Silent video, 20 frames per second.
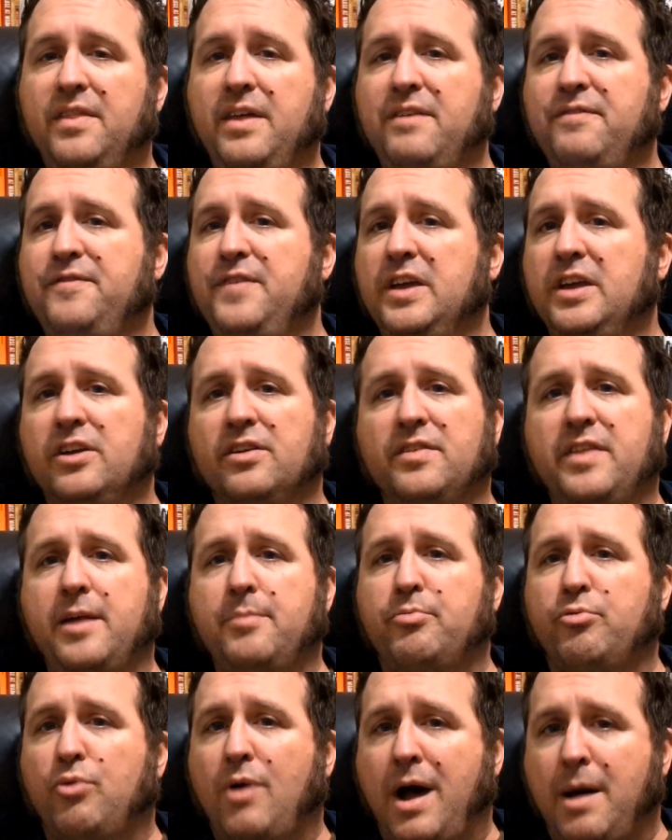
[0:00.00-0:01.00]
They figured
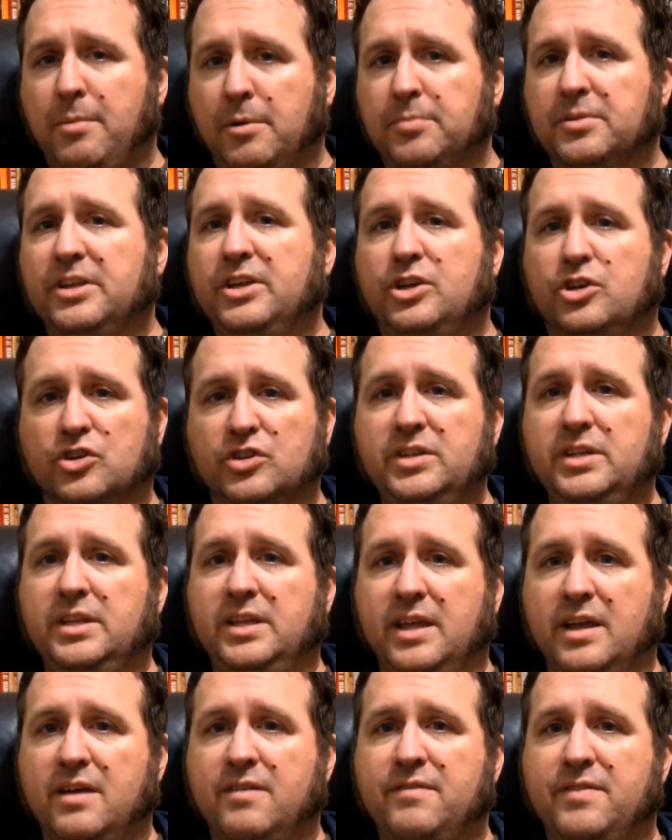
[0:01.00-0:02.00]
they probably
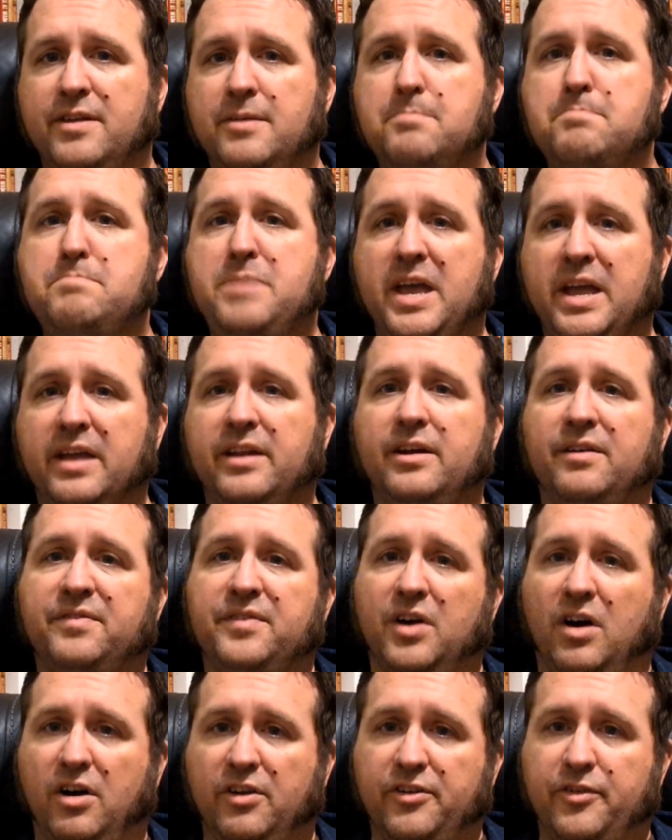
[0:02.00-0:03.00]
couldn't give them big
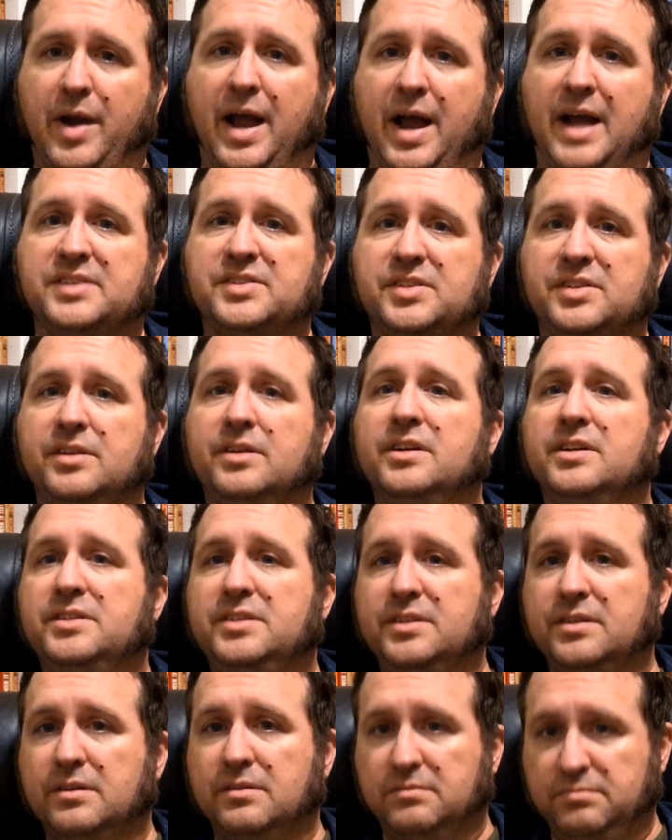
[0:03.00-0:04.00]
enough contracts
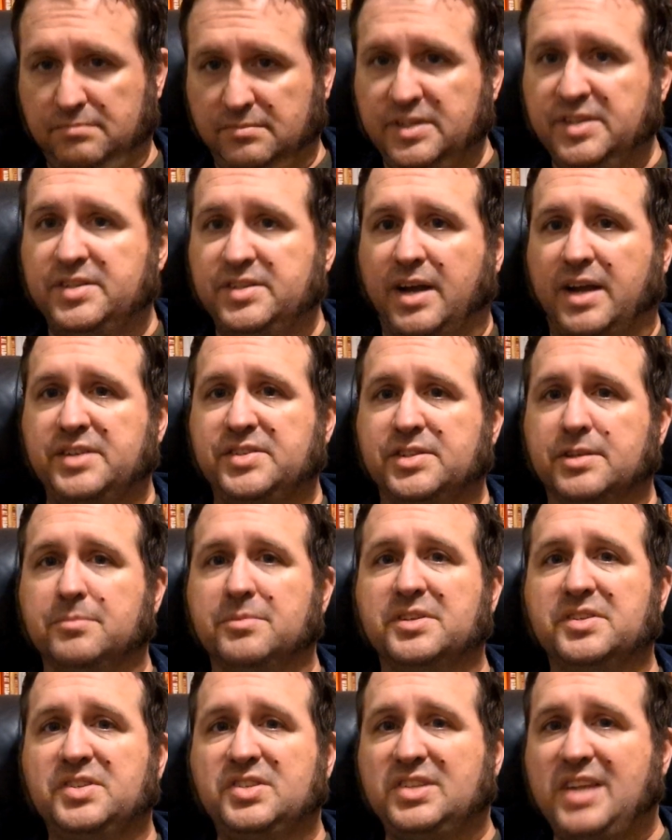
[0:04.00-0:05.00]
to entice
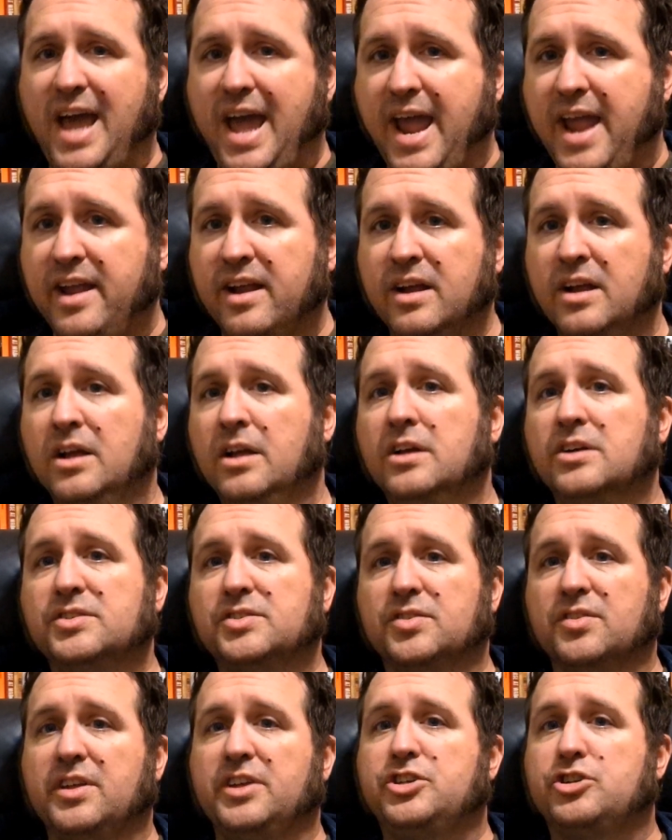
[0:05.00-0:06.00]
them to stay,
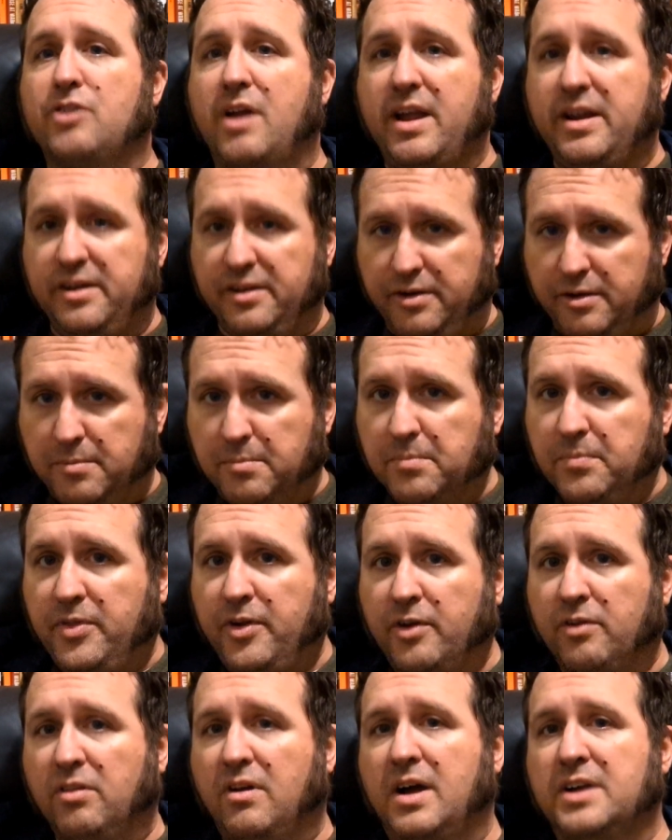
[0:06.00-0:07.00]
so they traded them.
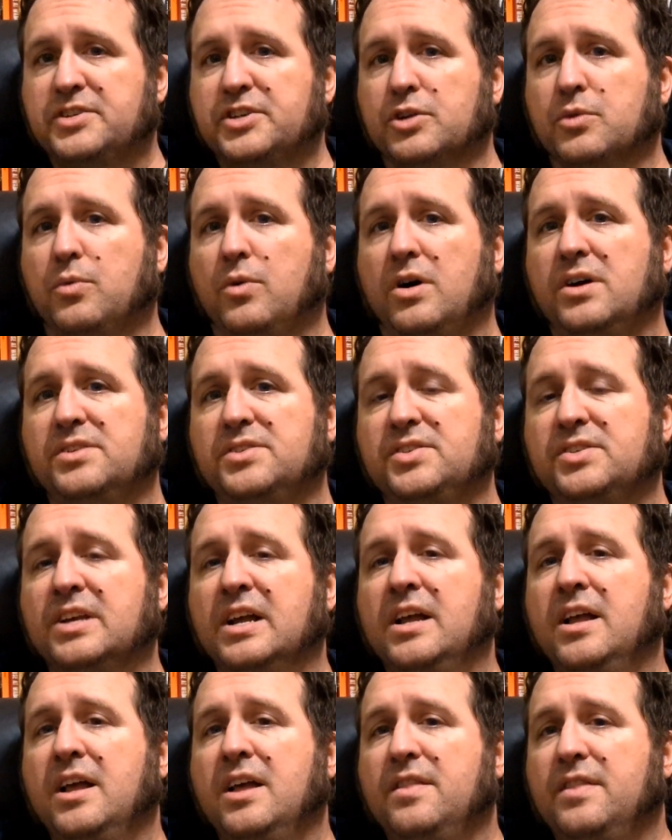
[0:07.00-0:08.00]
Their logic
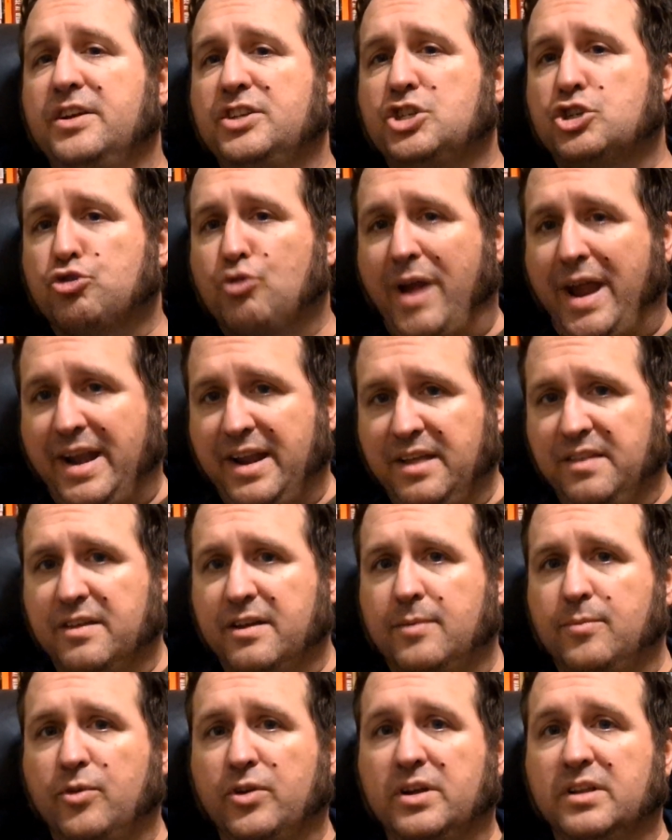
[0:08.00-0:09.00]
was that trading
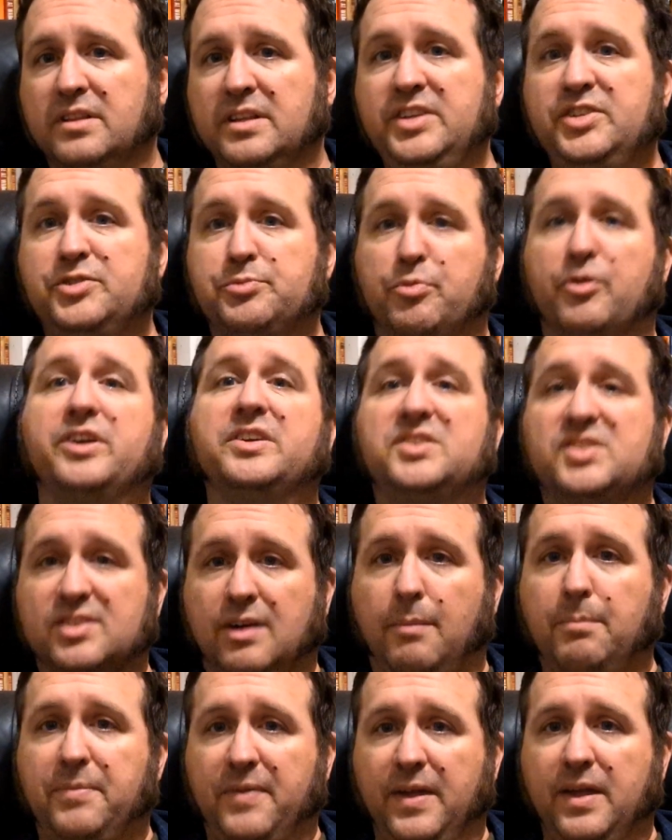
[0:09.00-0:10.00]
them would at least bring
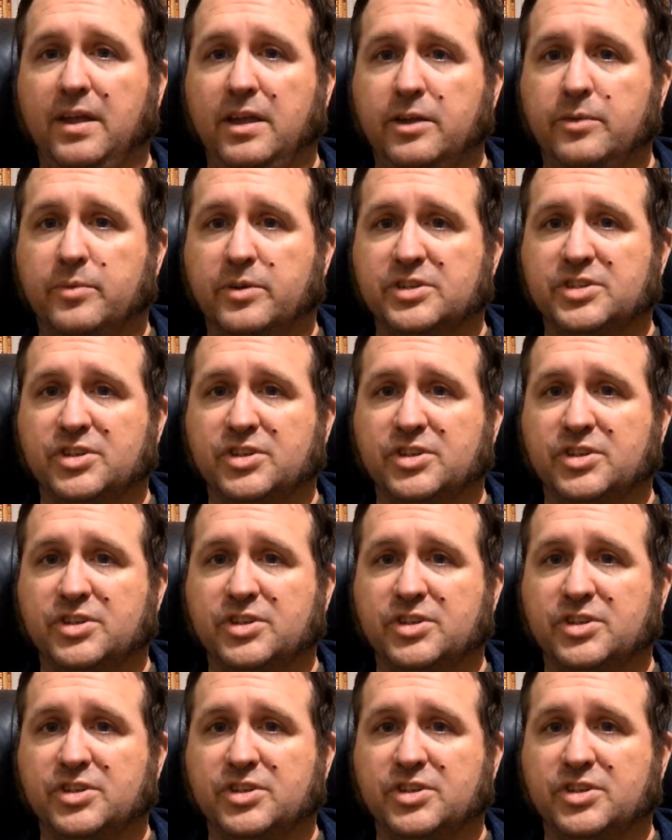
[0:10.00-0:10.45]
something in